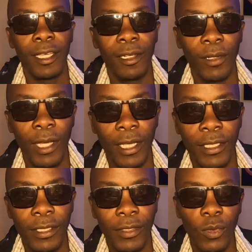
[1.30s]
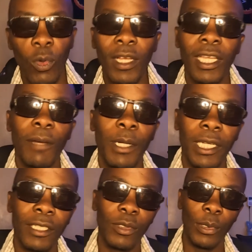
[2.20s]
Hello guys, welcome
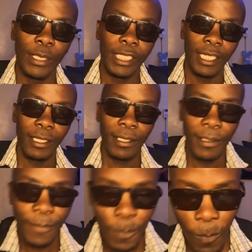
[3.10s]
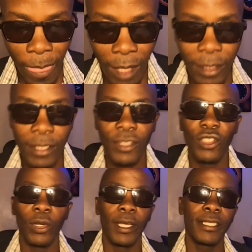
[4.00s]
again to our channel. This
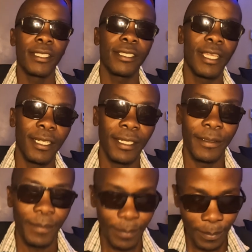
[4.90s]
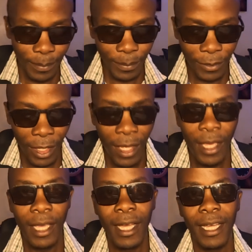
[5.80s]
is Nyongesa Sande,
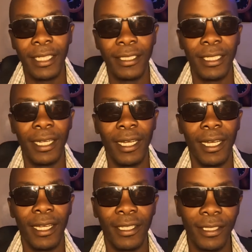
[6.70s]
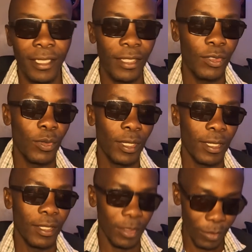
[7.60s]
and in case you
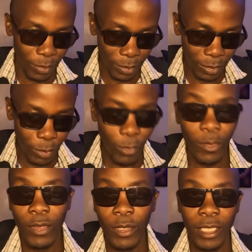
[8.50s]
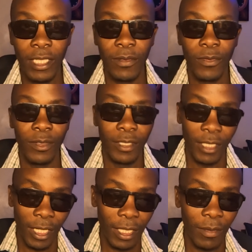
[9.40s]
are viewing this
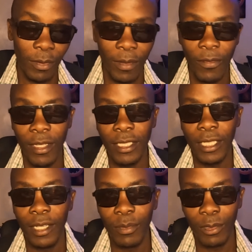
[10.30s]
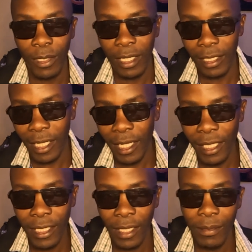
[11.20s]
channel for the first time, you can
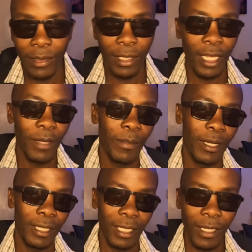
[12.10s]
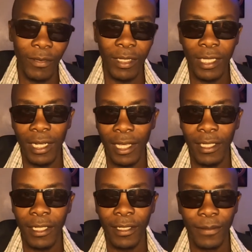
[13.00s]
kindly subscribe and give us a like.